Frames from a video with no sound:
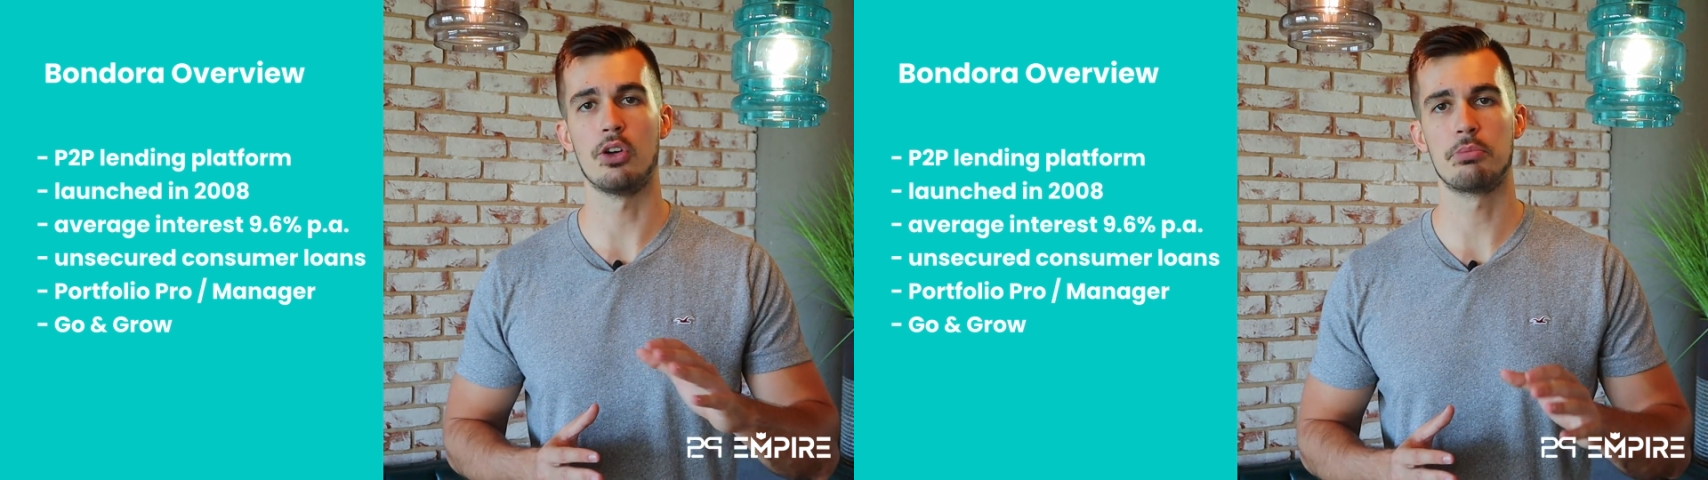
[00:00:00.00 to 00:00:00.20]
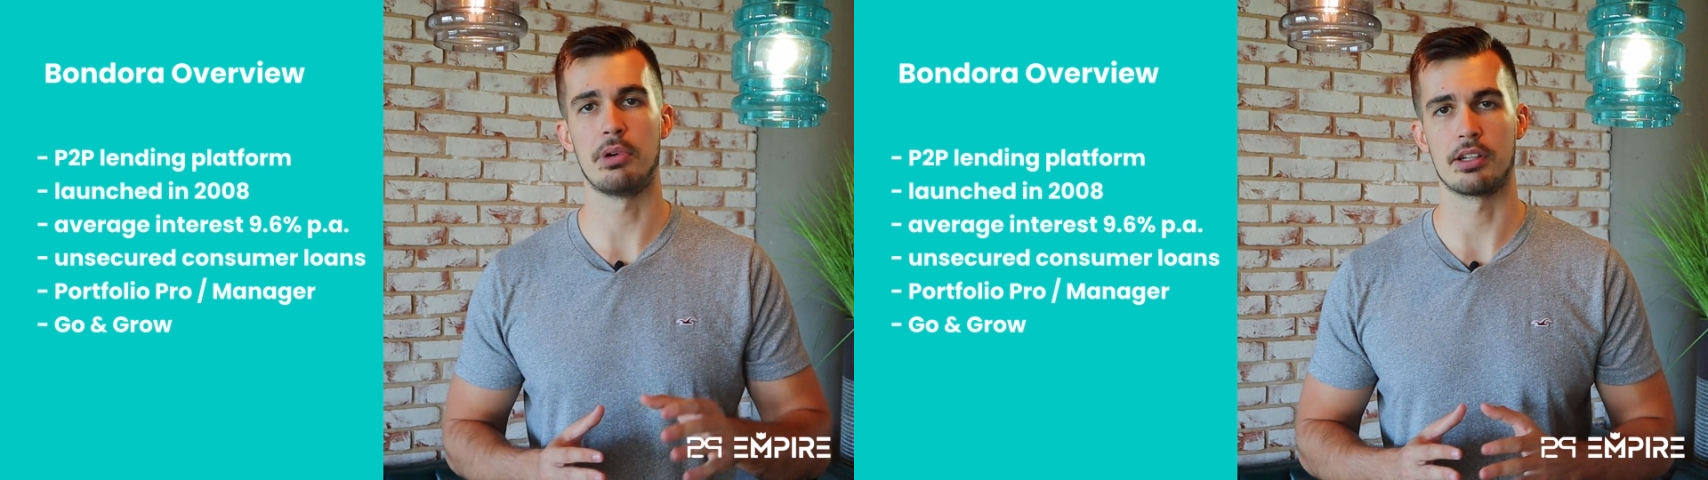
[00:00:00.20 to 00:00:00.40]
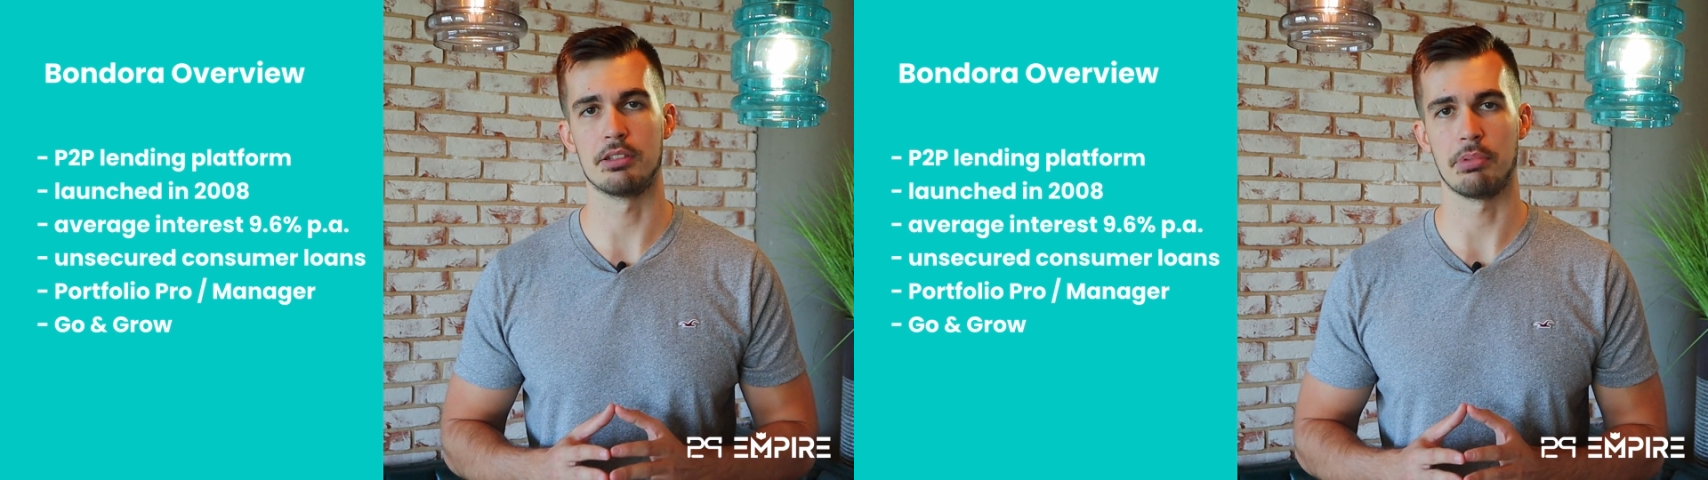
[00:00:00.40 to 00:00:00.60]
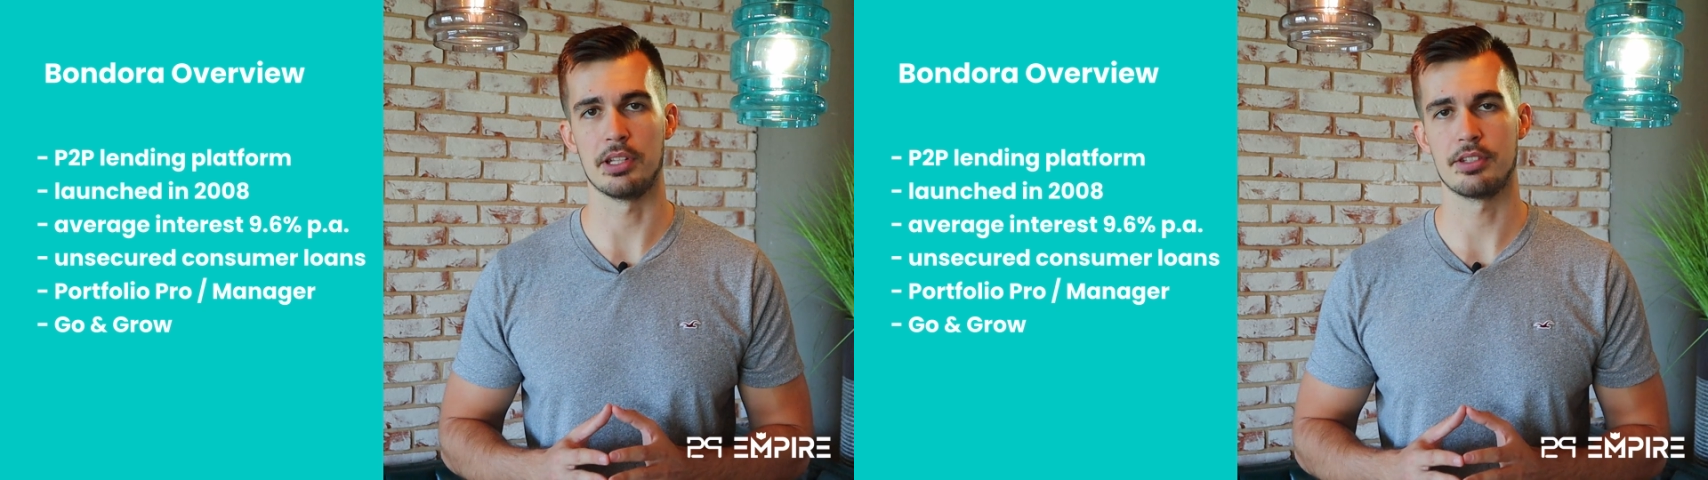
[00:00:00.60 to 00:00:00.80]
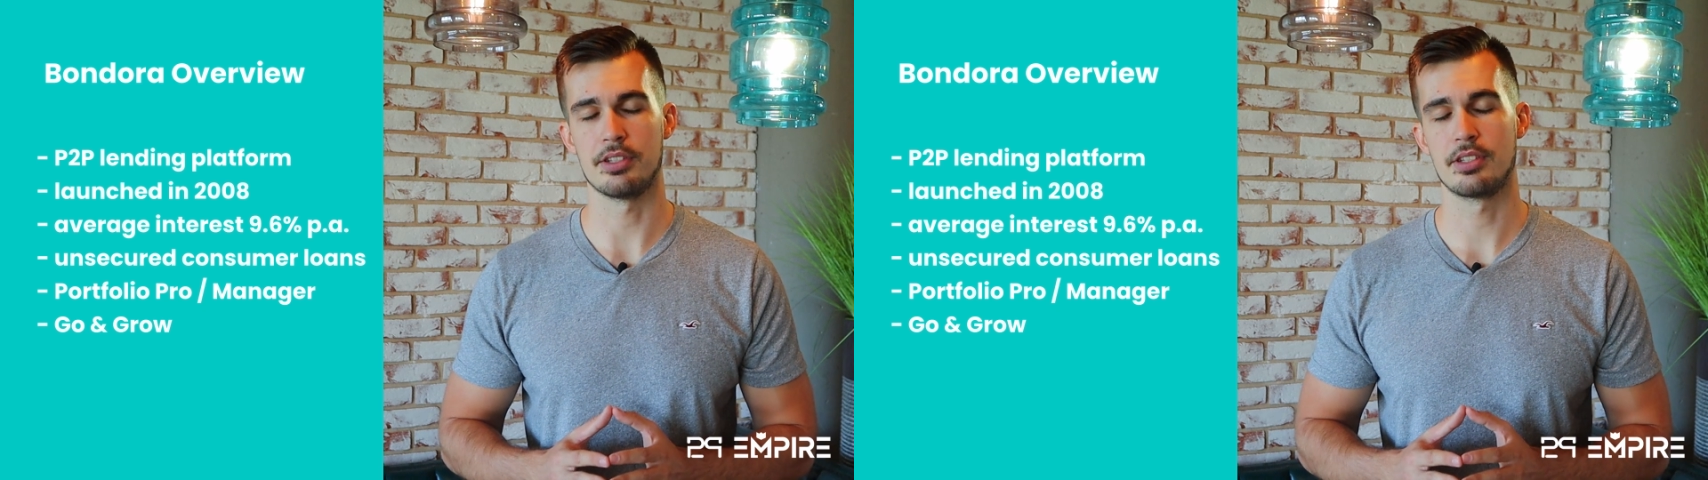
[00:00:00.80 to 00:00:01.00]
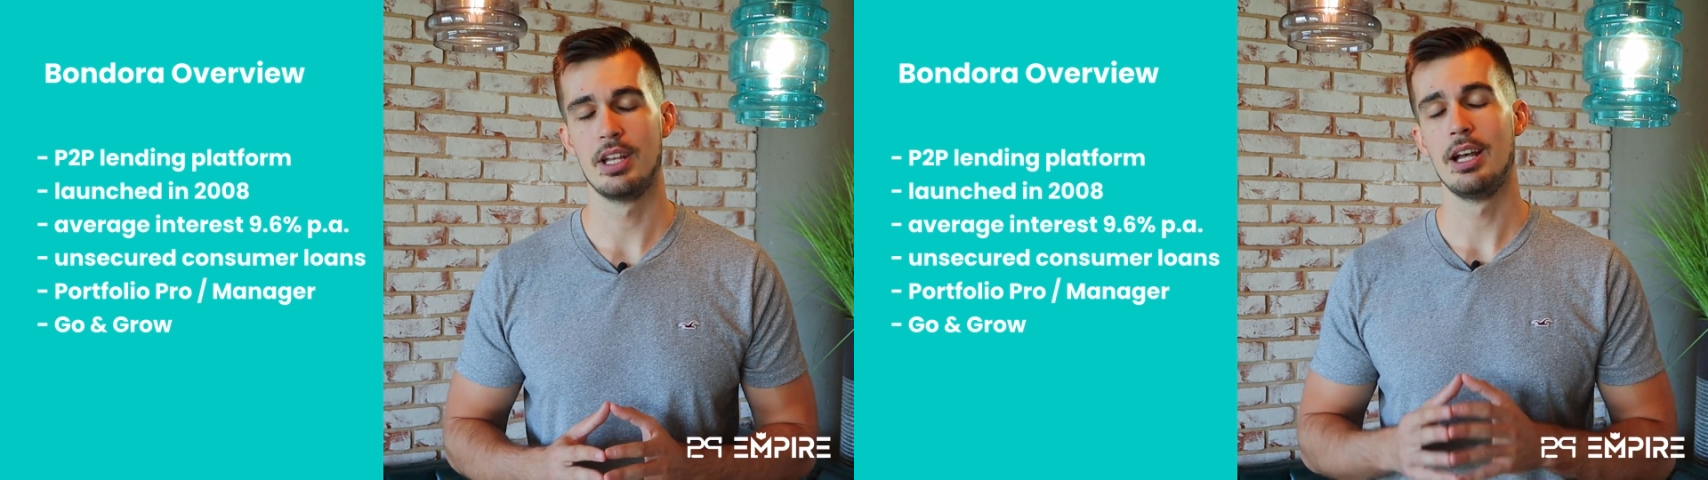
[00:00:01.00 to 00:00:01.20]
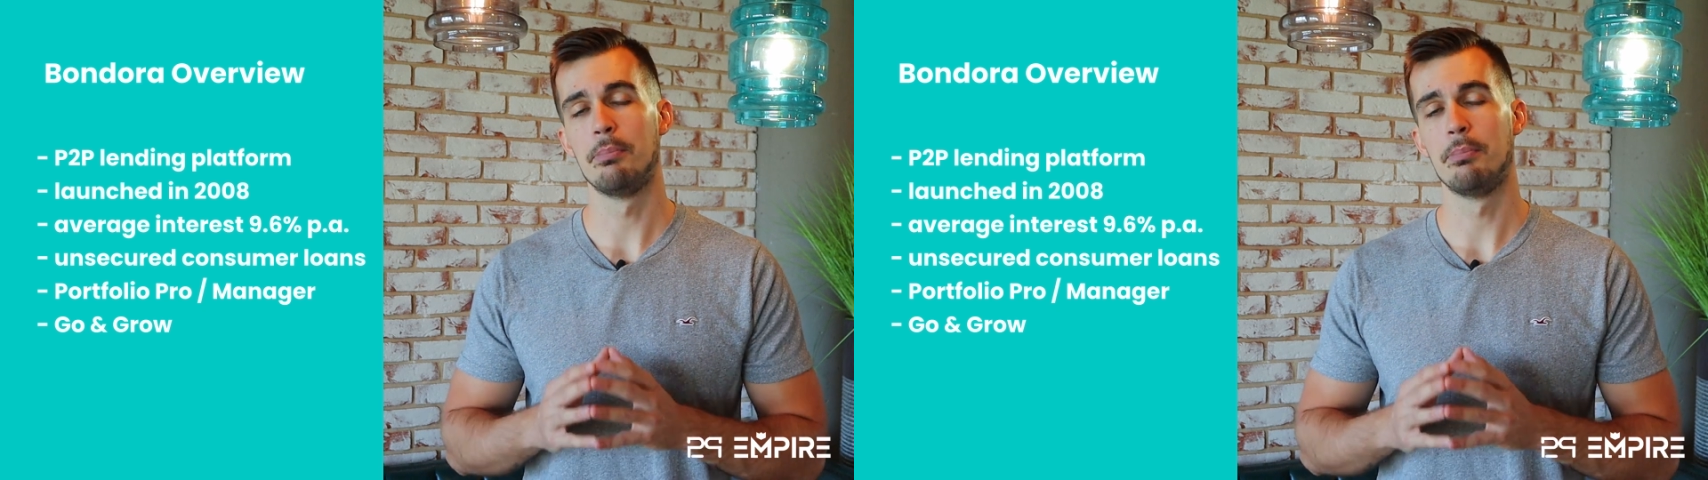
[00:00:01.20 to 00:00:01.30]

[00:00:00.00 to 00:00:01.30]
other marketplaces,